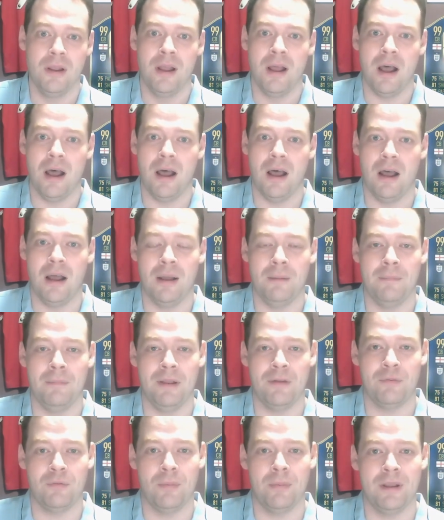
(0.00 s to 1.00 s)

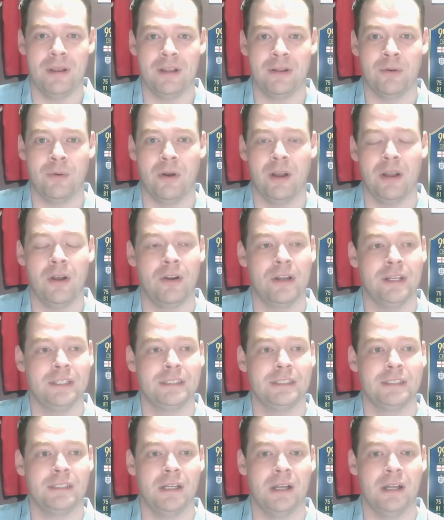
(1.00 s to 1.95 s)
if we're being quite honest.